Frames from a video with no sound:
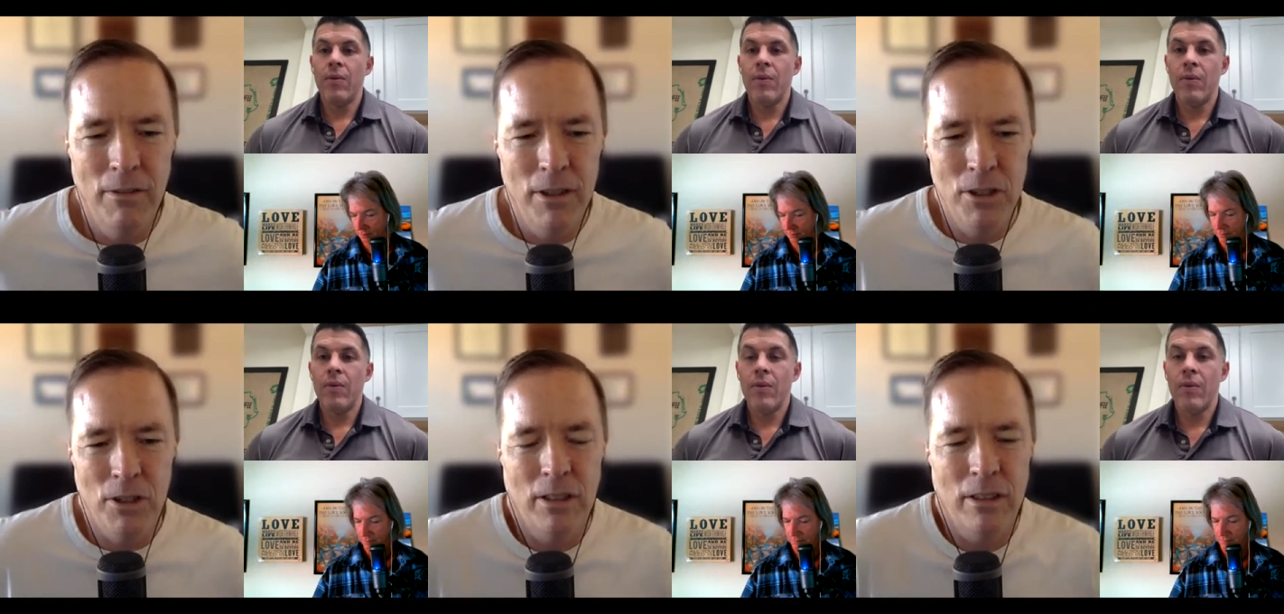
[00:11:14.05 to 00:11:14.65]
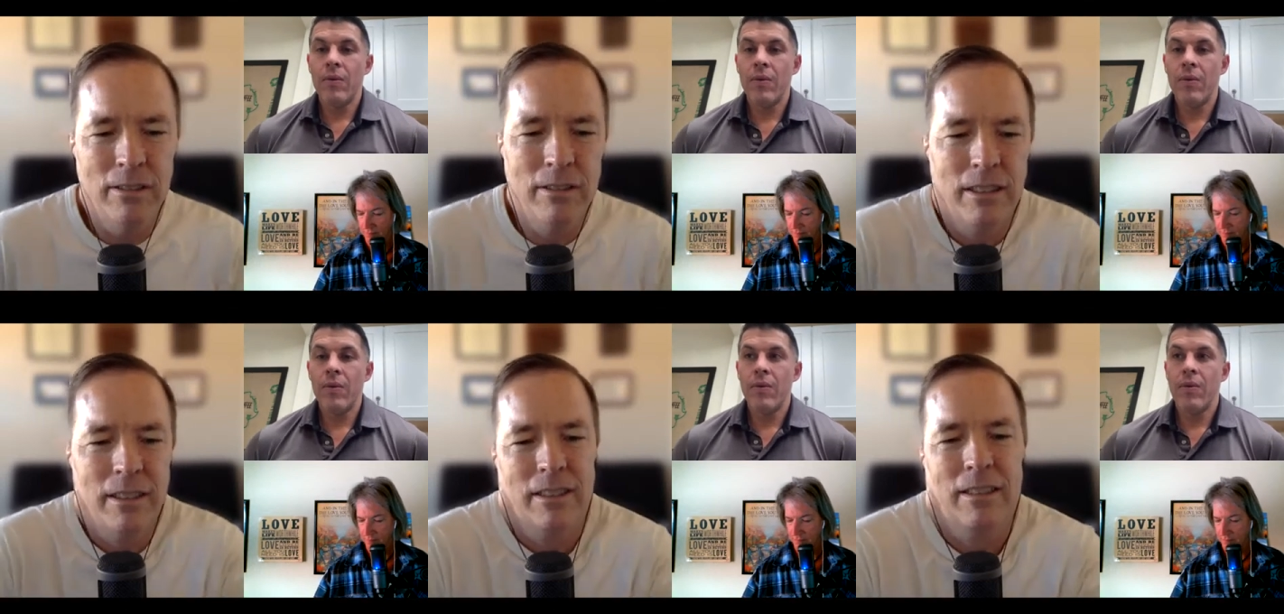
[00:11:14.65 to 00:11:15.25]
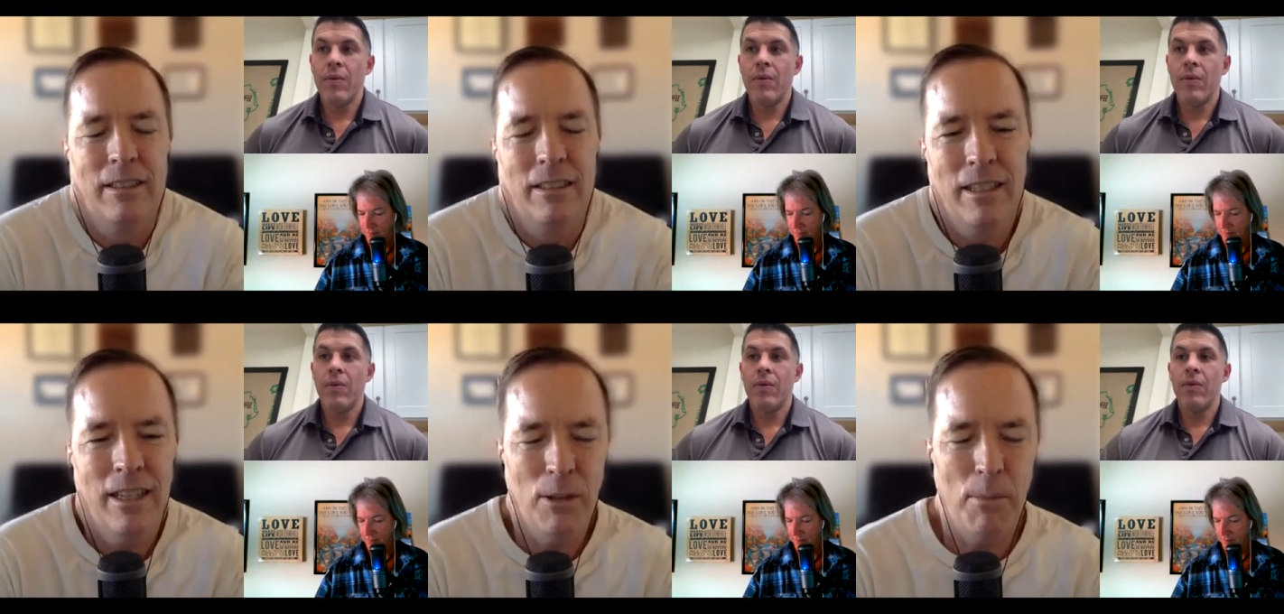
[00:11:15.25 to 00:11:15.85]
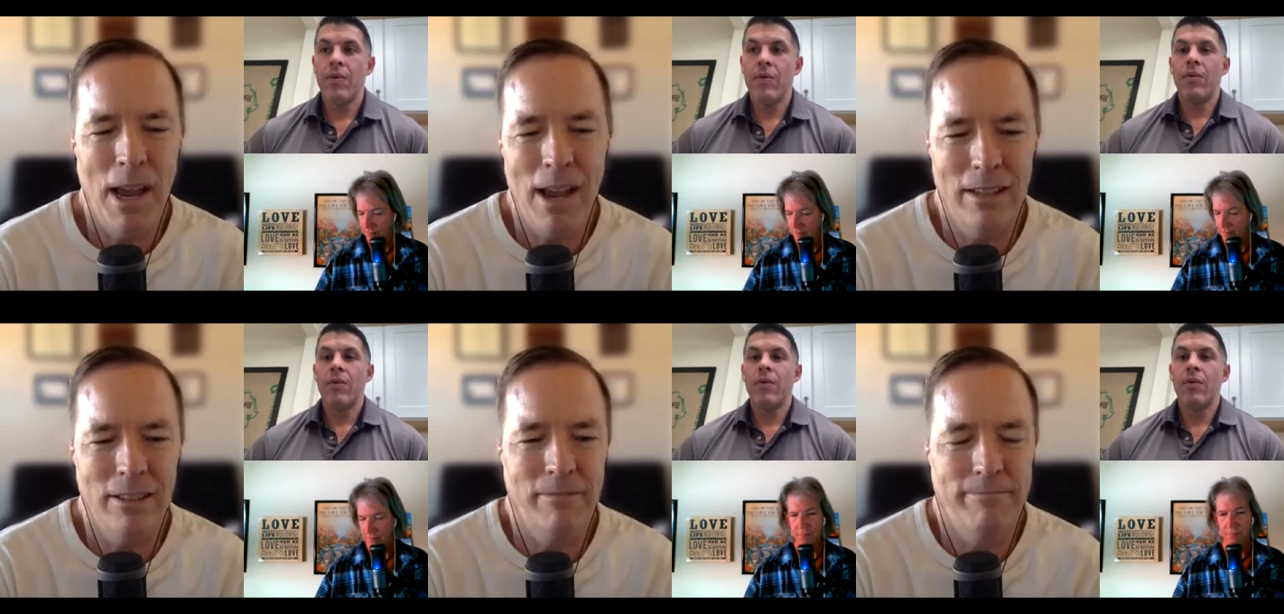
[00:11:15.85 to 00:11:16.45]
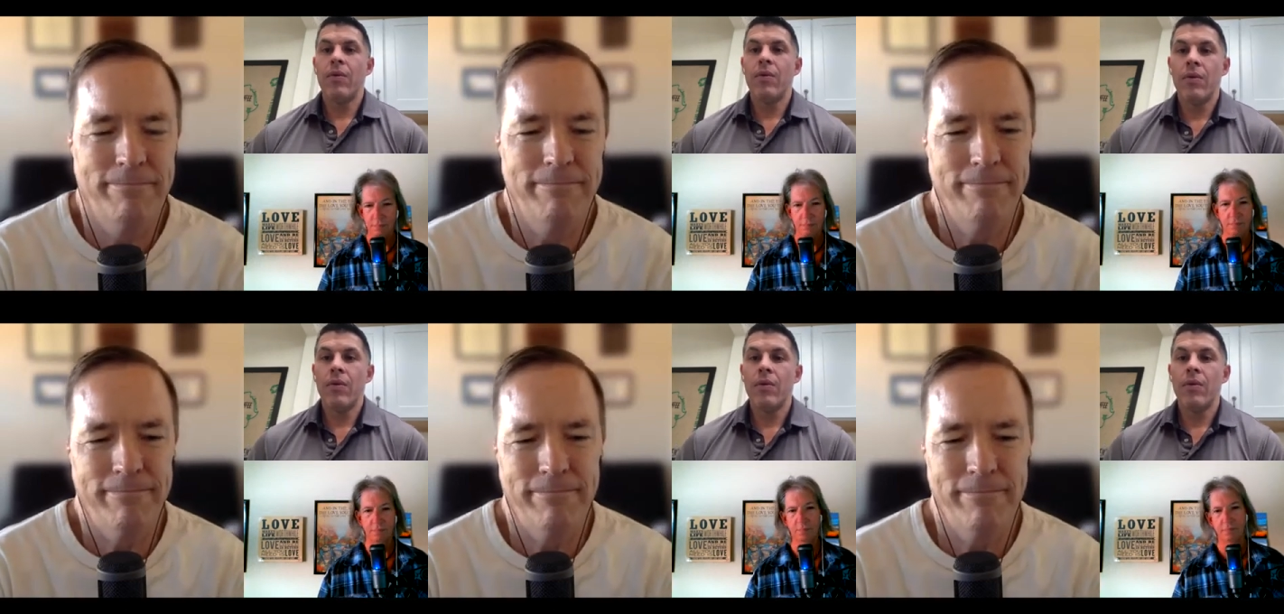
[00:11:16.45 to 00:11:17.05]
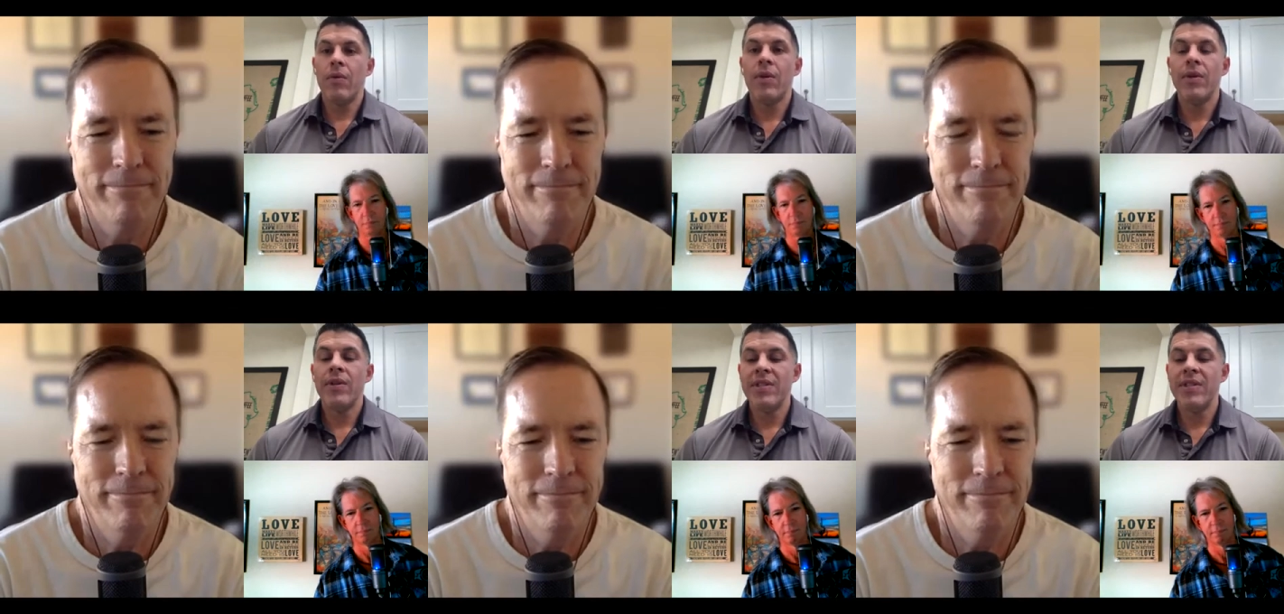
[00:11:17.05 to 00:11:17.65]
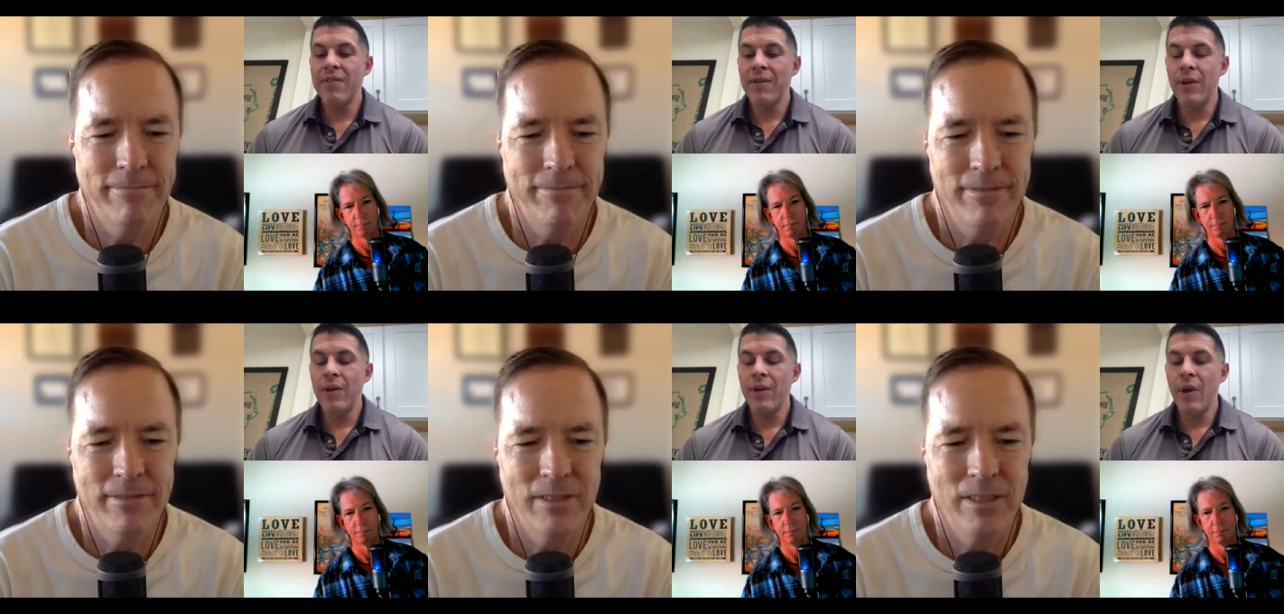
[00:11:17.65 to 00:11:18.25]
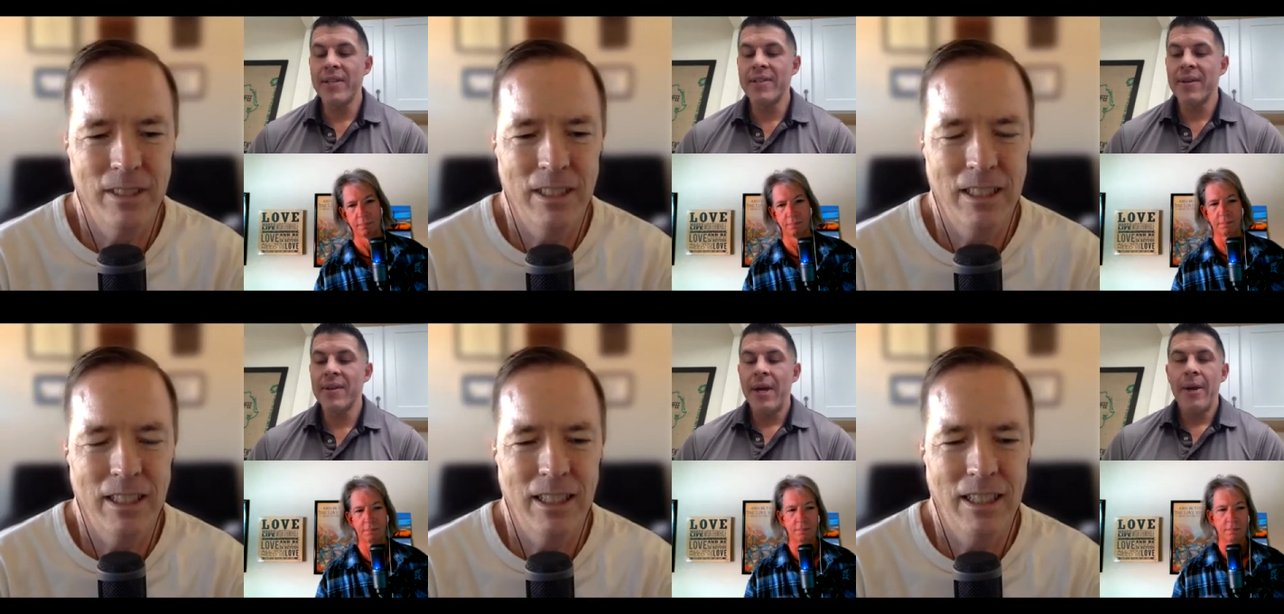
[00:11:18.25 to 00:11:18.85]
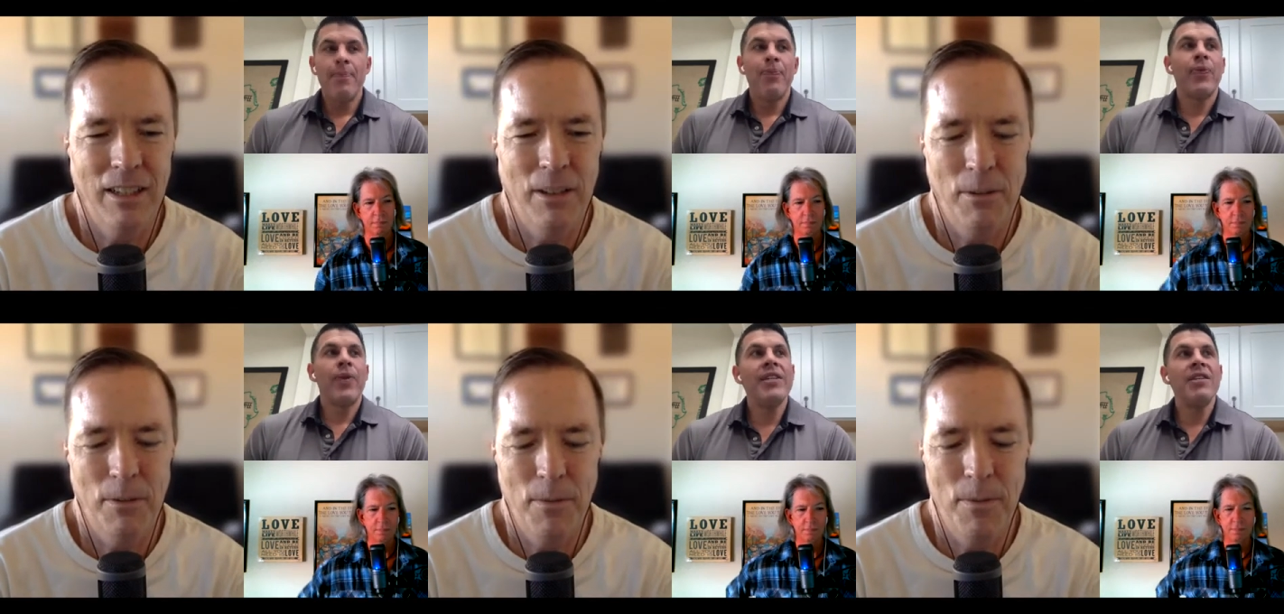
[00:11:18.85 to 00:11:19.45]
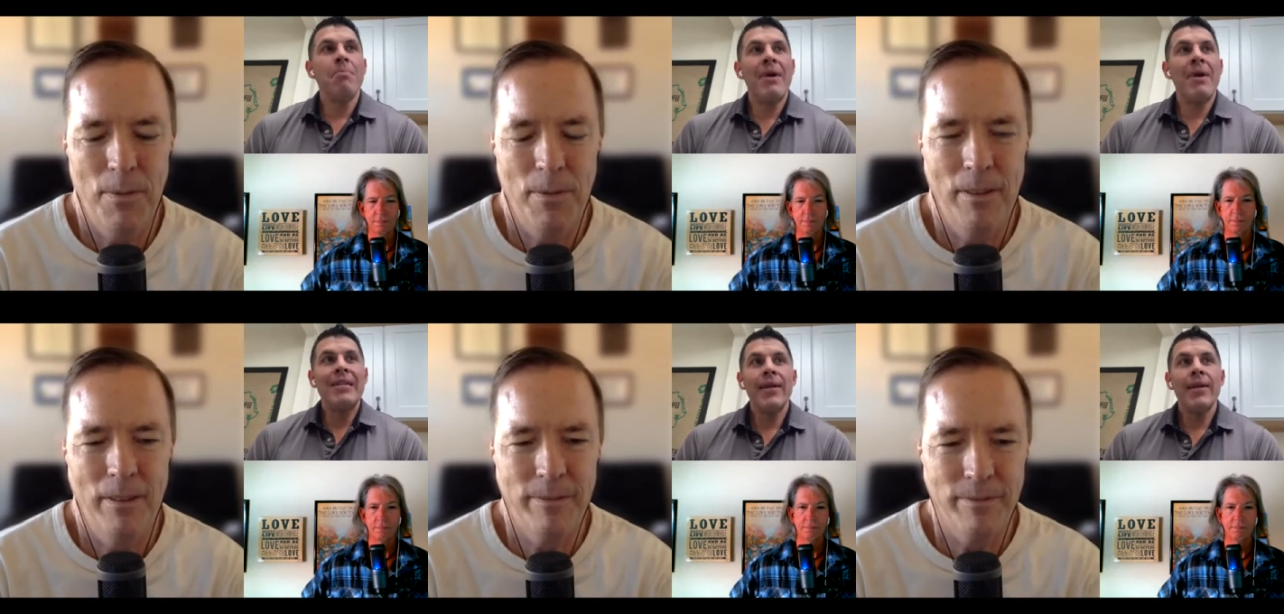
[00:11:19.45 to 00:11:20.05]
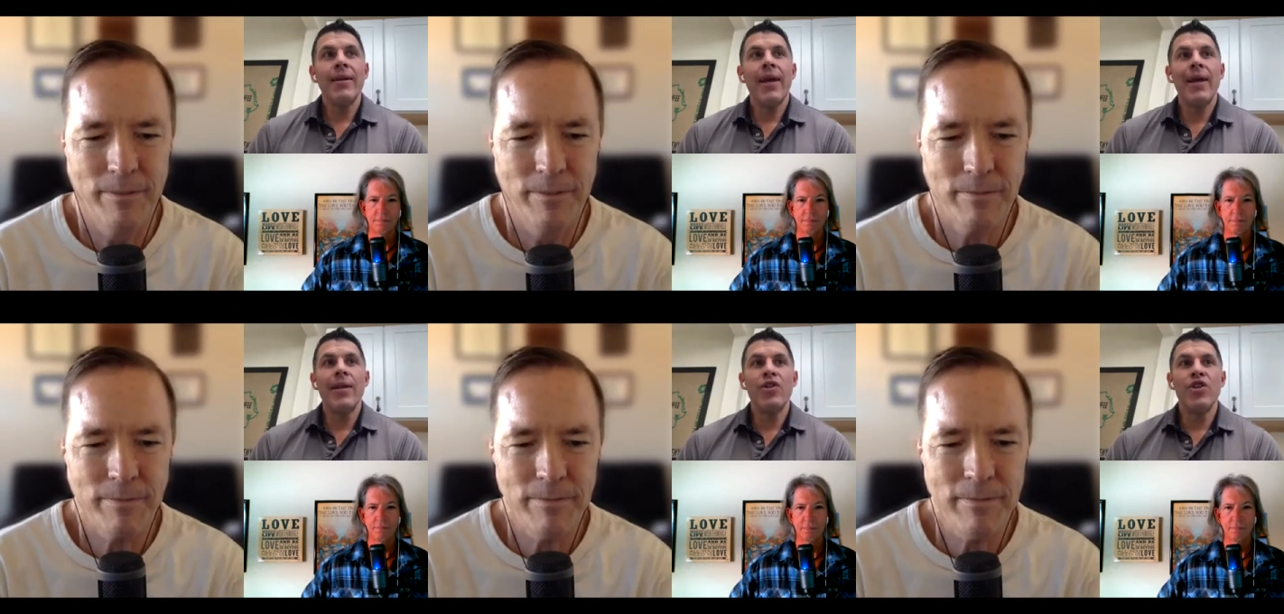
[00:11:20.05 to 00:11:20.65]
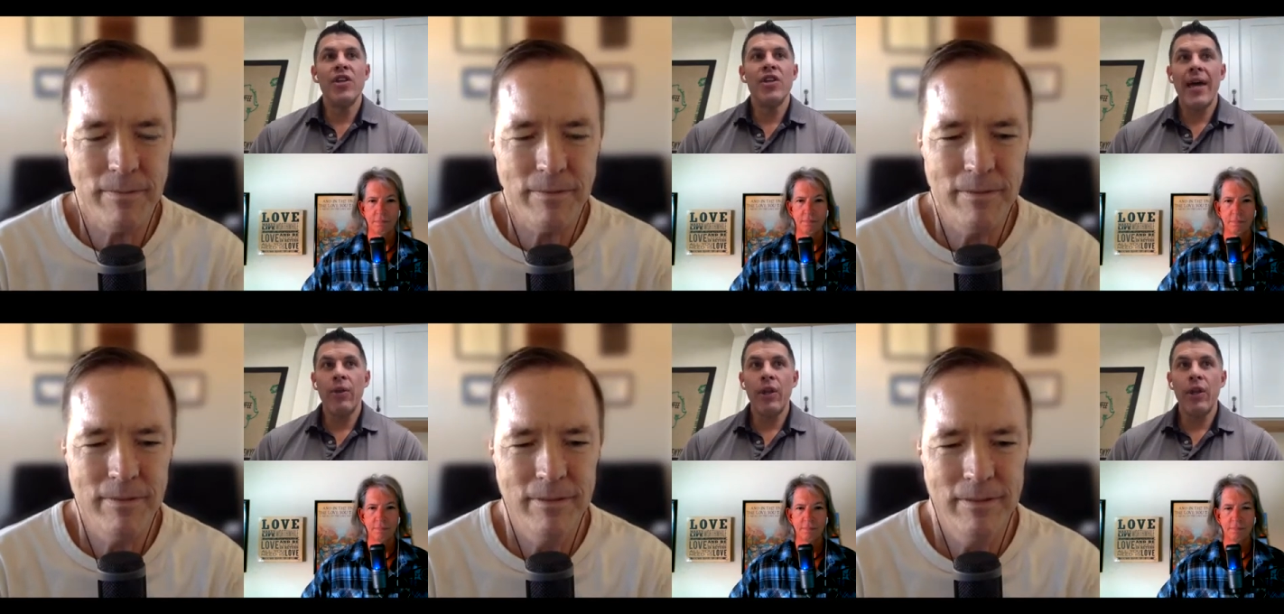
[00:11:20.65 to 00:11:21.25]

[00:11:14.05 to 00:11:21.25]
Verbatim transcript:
Speaker 1: a vision in the past?
Speaker 2: Steve, you know it's it's amazing. And just